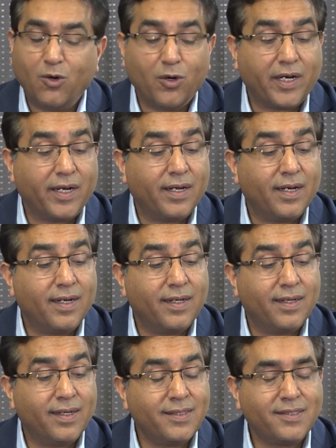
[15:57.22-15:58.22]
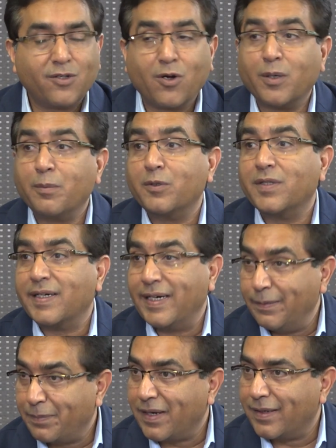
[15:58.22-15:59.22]
Okay, let's talk about the
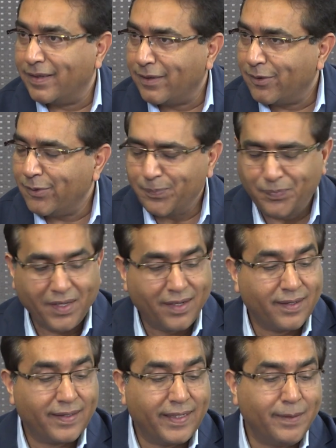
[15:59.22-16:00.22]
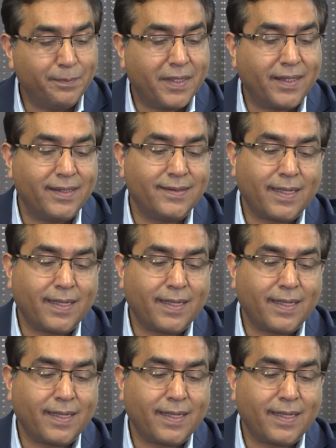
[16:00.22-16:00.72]
Green Party now. Green Party is